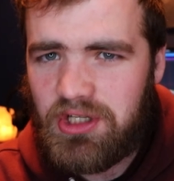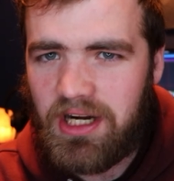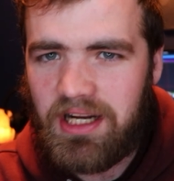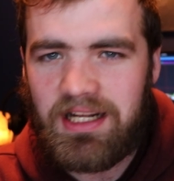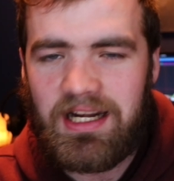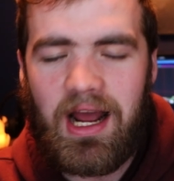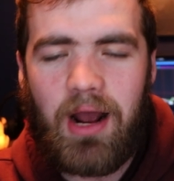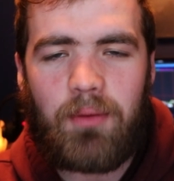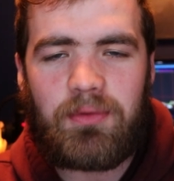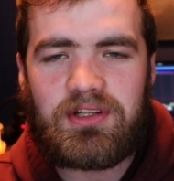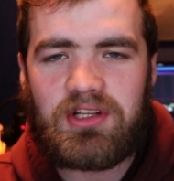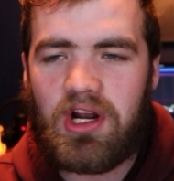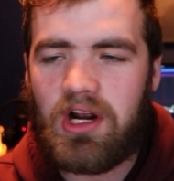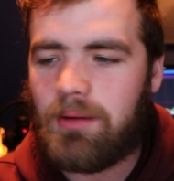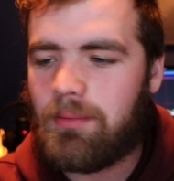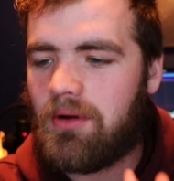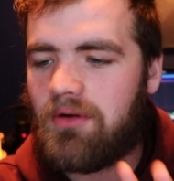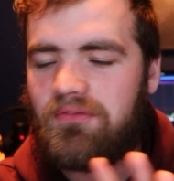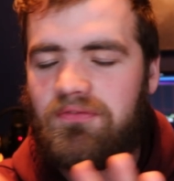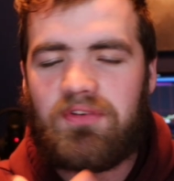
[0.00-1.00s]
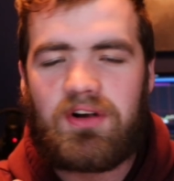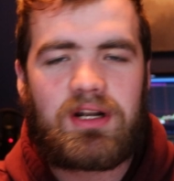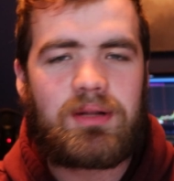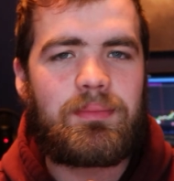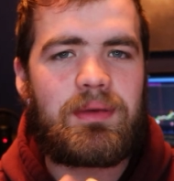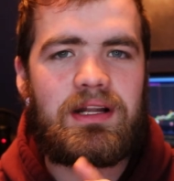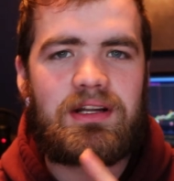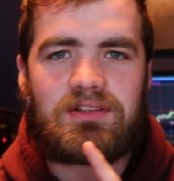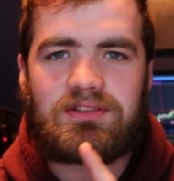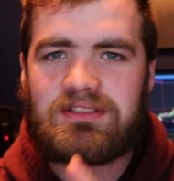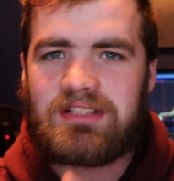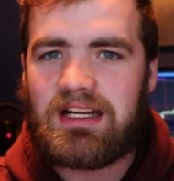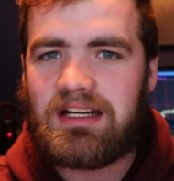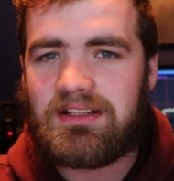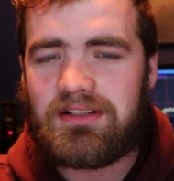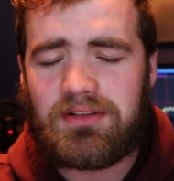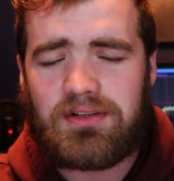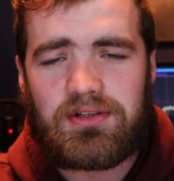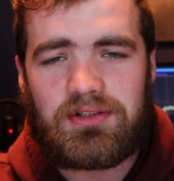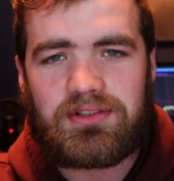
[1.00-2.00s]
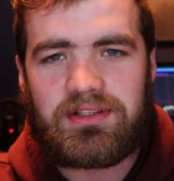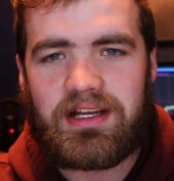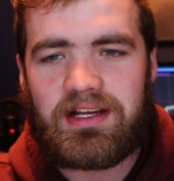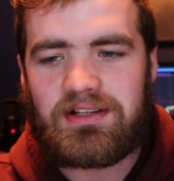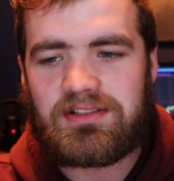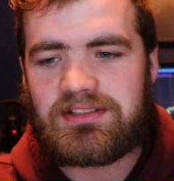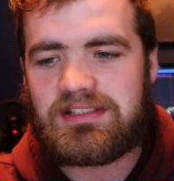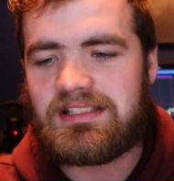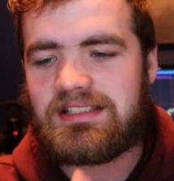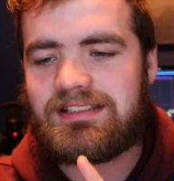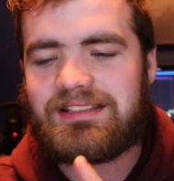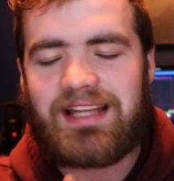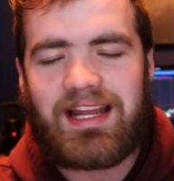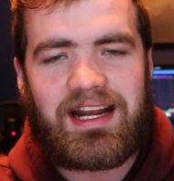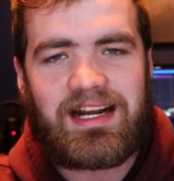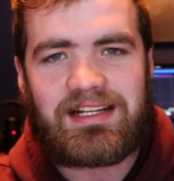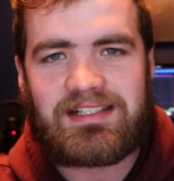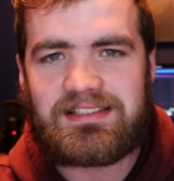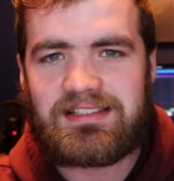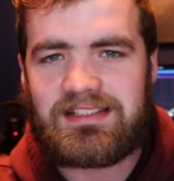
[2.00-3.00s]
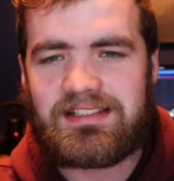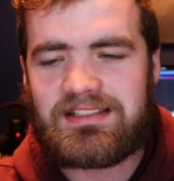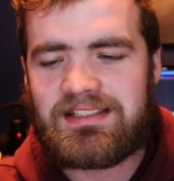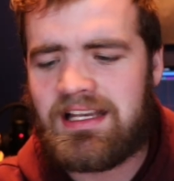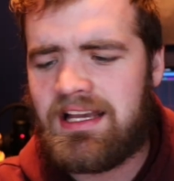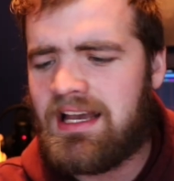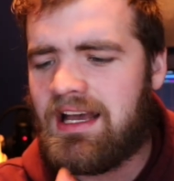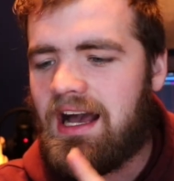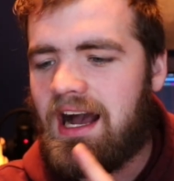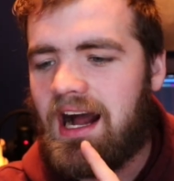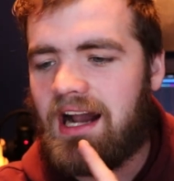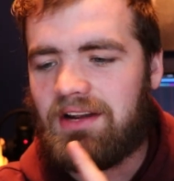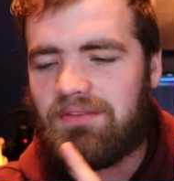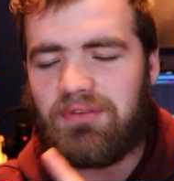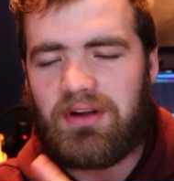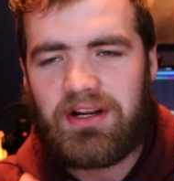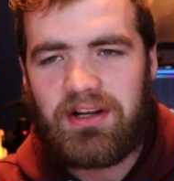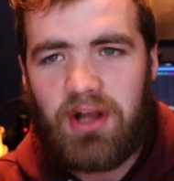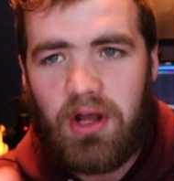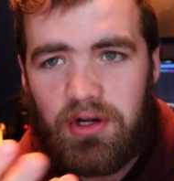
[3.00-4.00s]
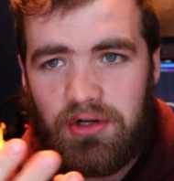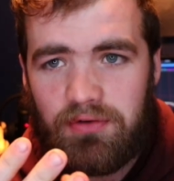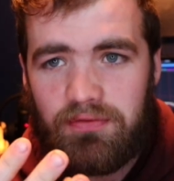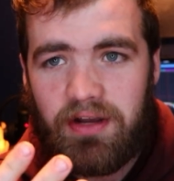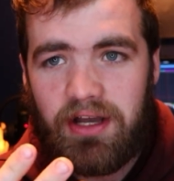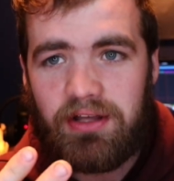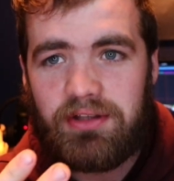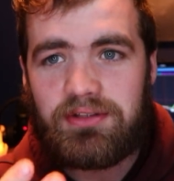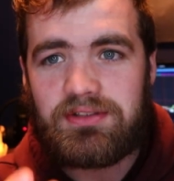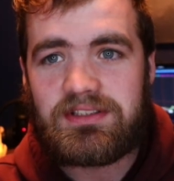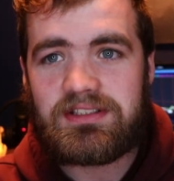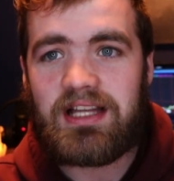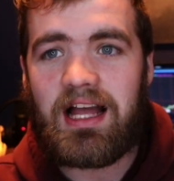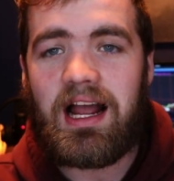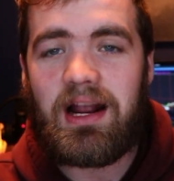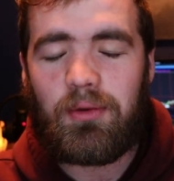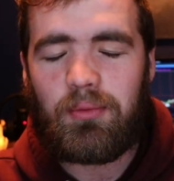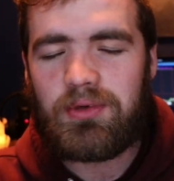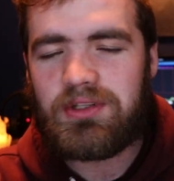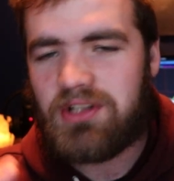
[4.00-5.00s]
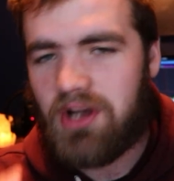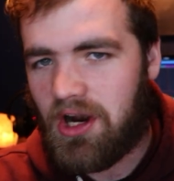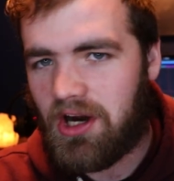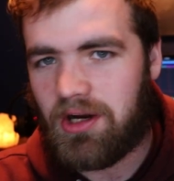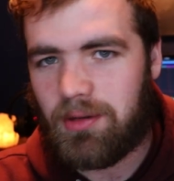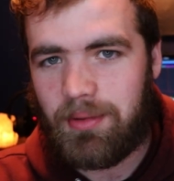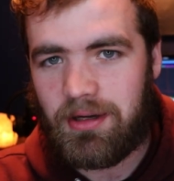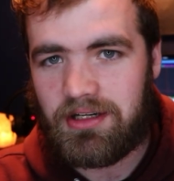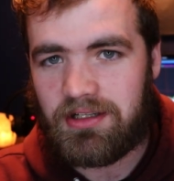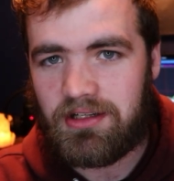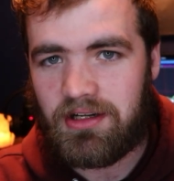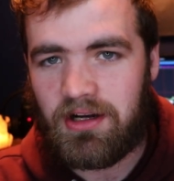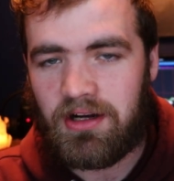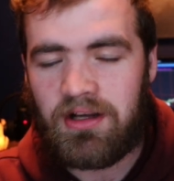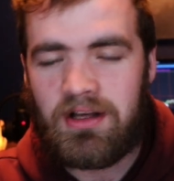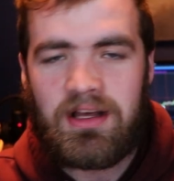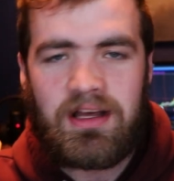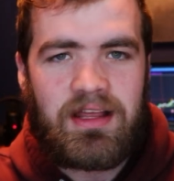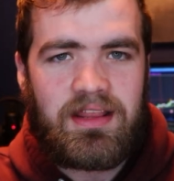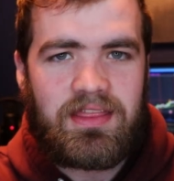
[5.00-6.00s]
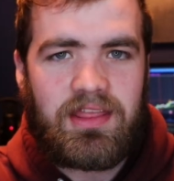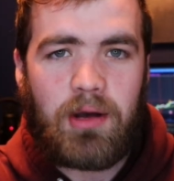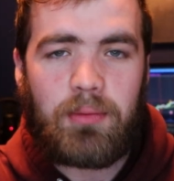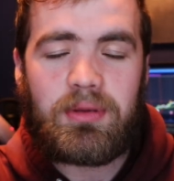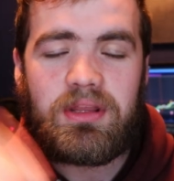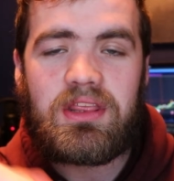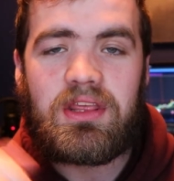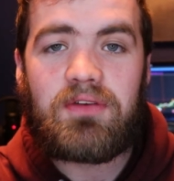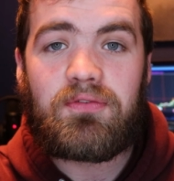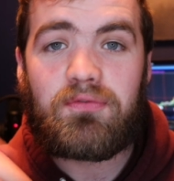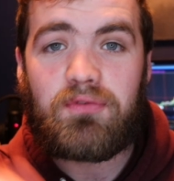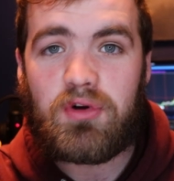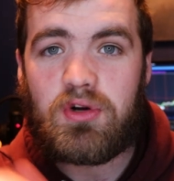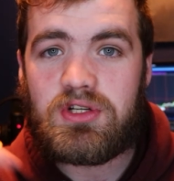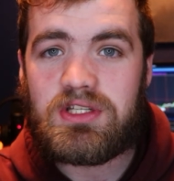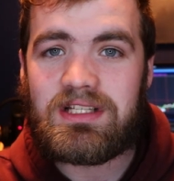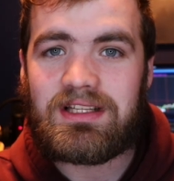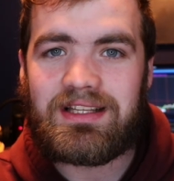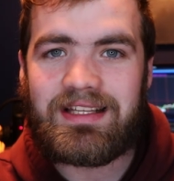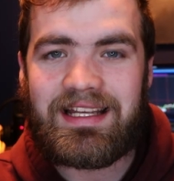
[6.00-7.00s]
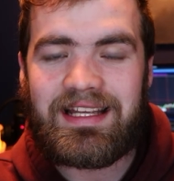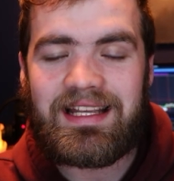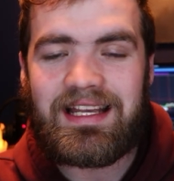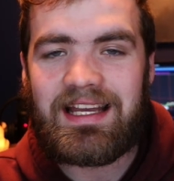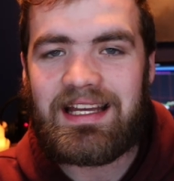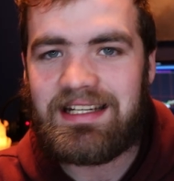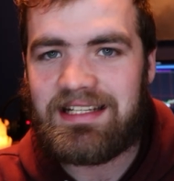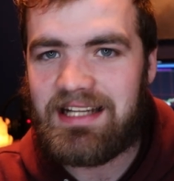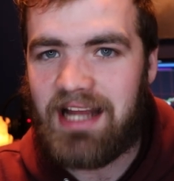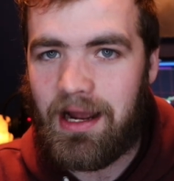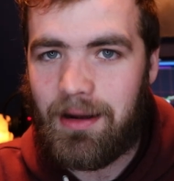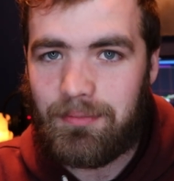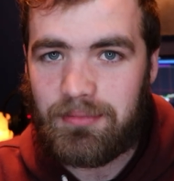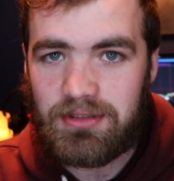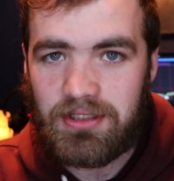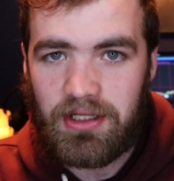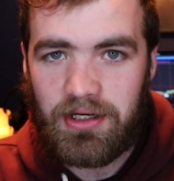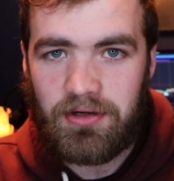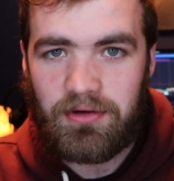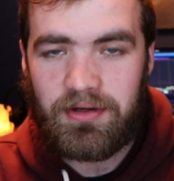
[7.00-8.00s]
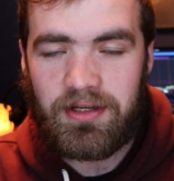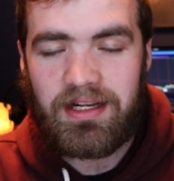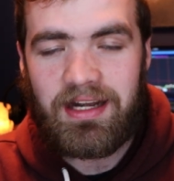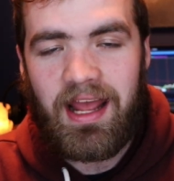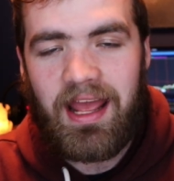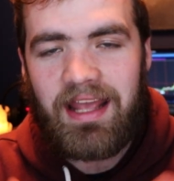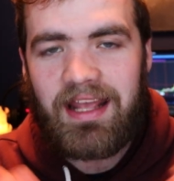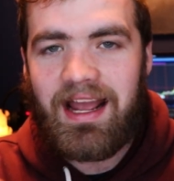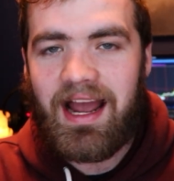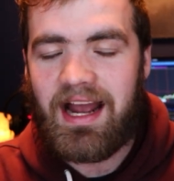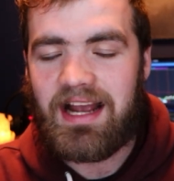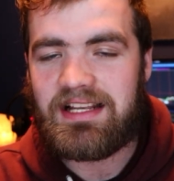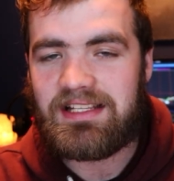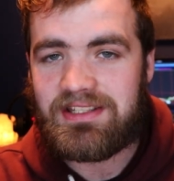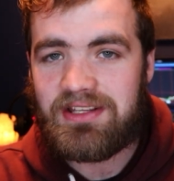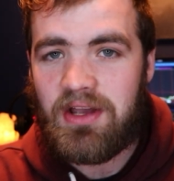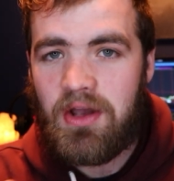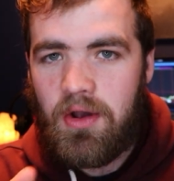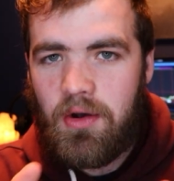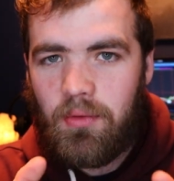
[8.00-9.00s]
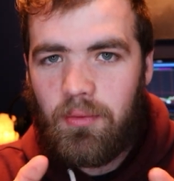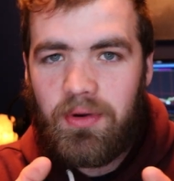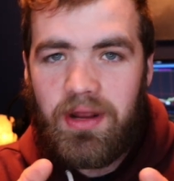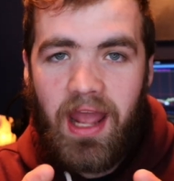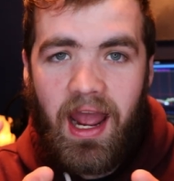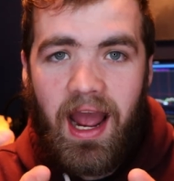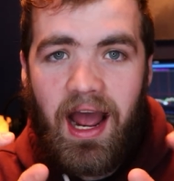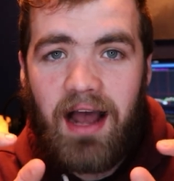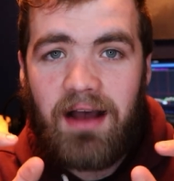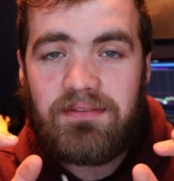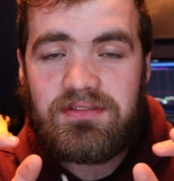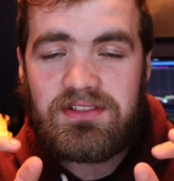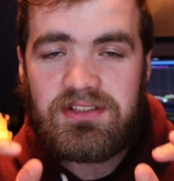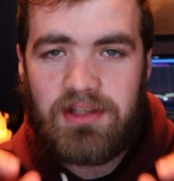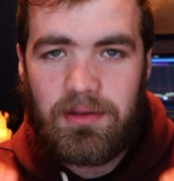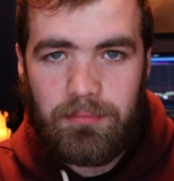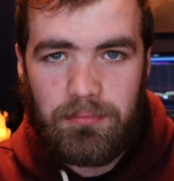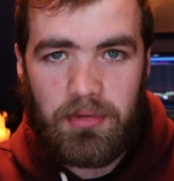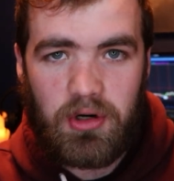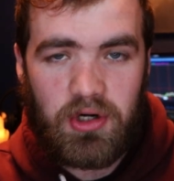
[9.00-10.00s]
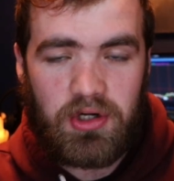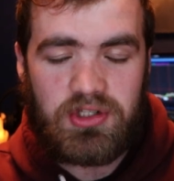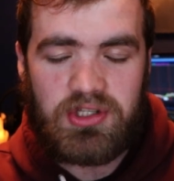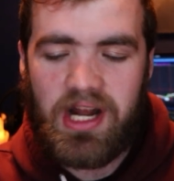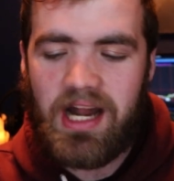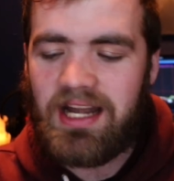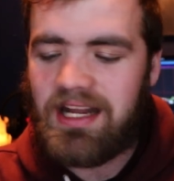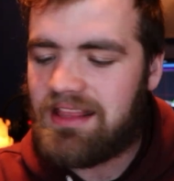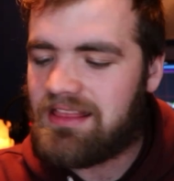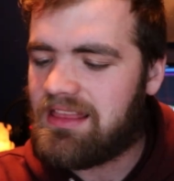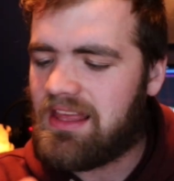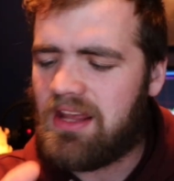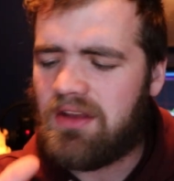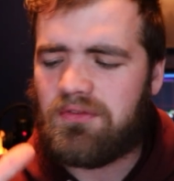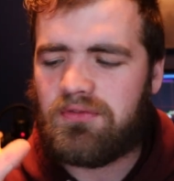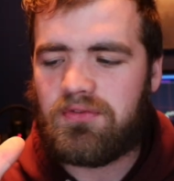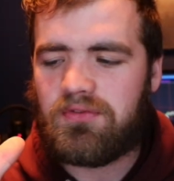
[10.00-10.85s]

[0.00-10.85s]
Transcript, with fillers: check it out. We talk about fundamental technical analysis, taxes, how to find undervalued stock. We talk about it all. That'll be the first link down below. And hey guys, we have some merch, anything